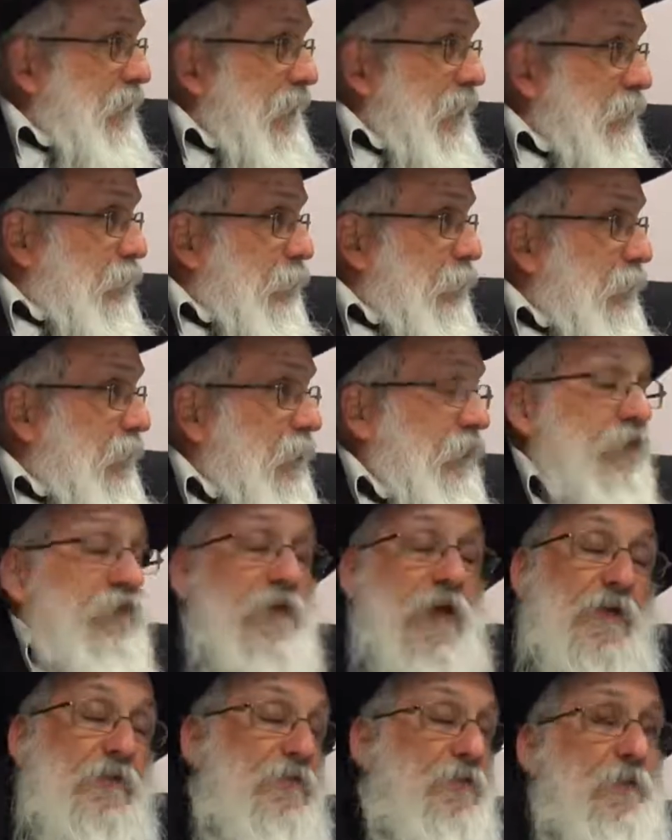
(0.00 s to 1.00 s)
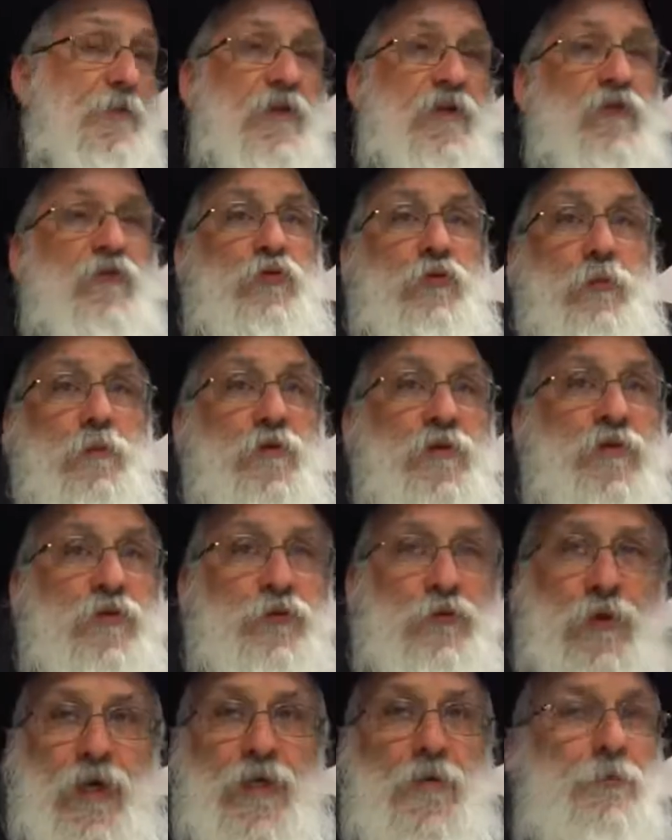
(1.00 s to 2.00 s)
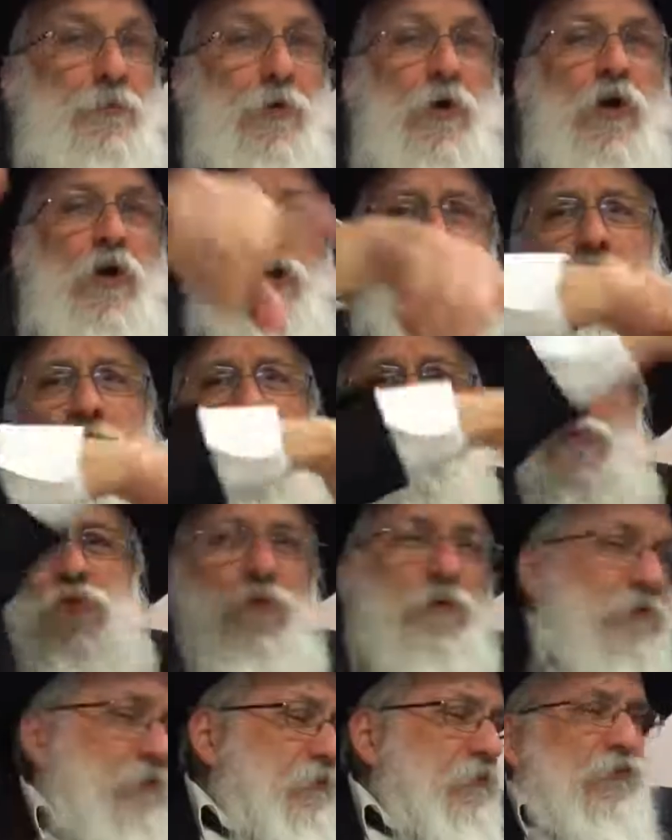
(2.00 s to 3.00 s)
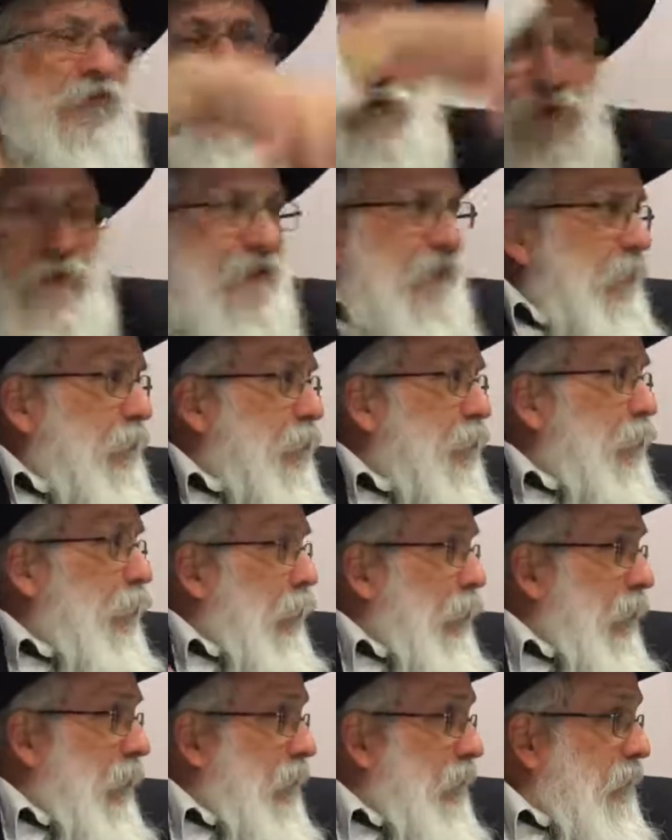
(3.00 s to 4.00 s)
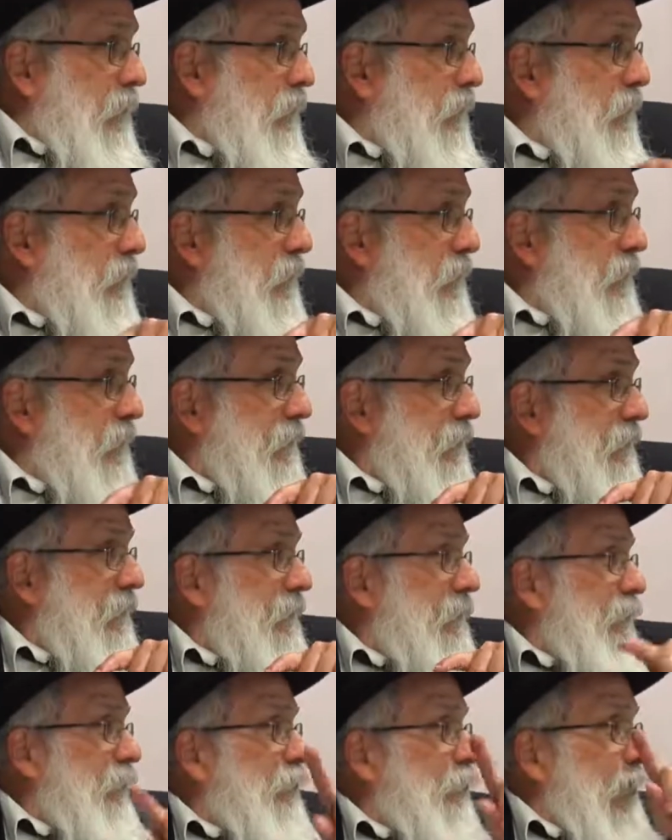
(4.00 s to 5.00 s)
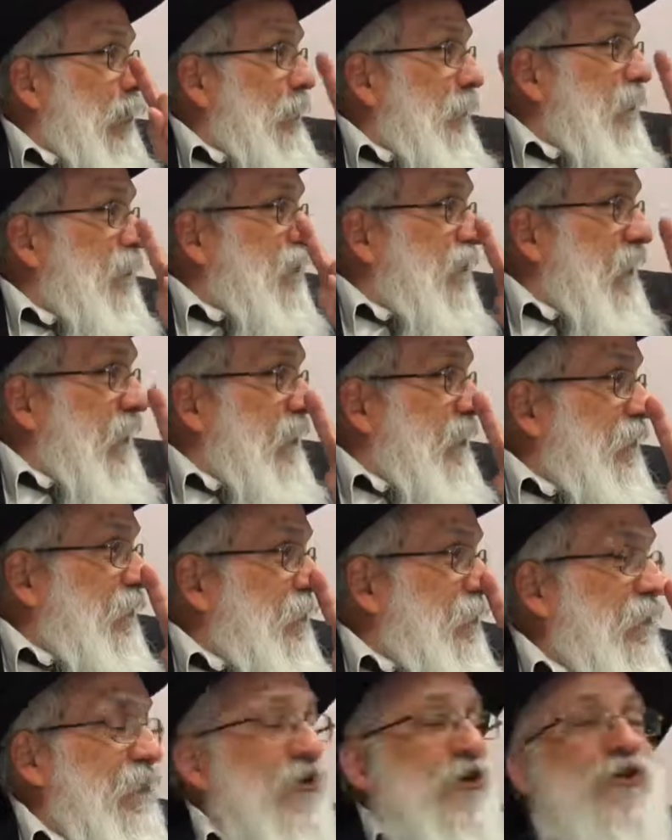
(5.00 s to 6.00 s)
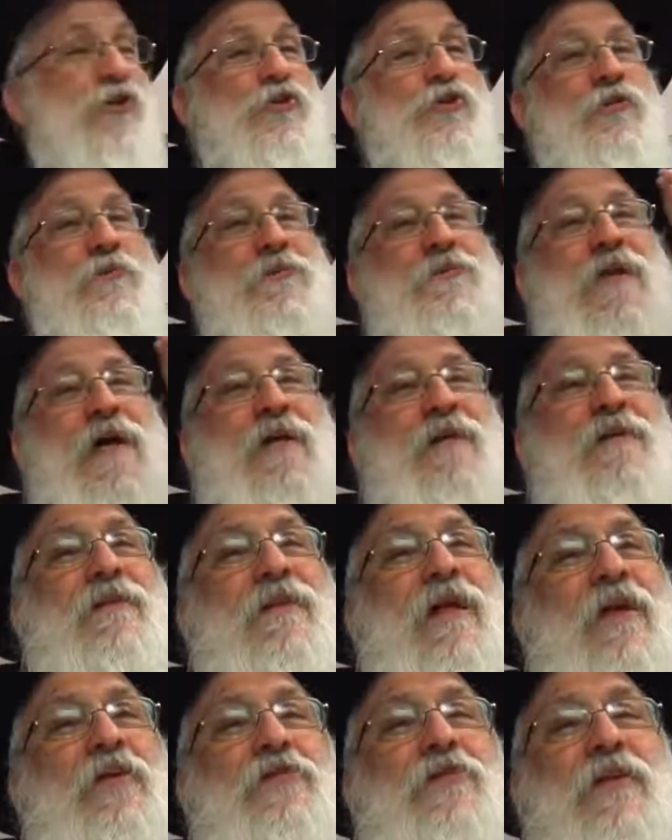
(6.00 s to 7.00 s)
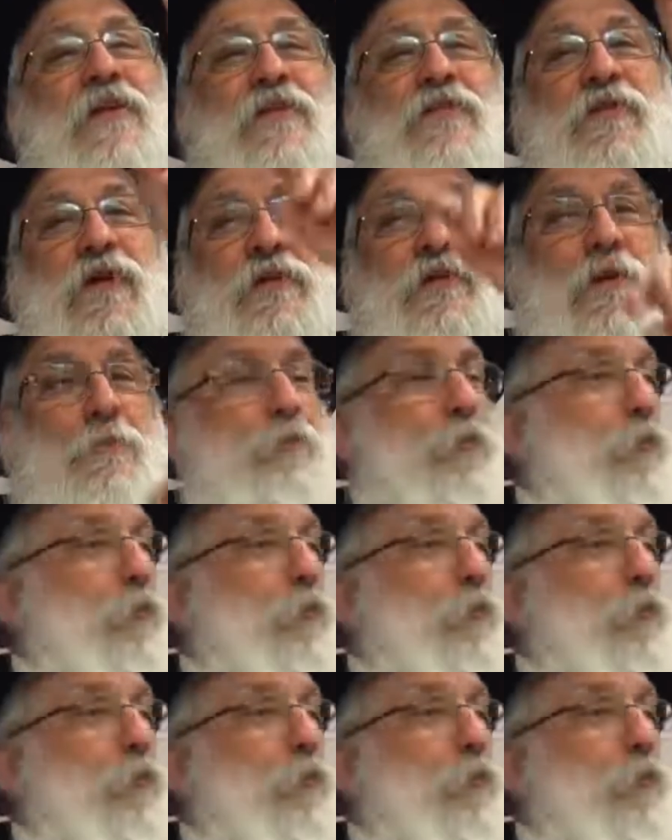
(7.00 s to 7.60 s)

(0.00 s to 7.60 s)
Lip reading: out, or this, God forbid, this woman to rape, or else we'll kill you all, Torah says, you're not allowed to give out that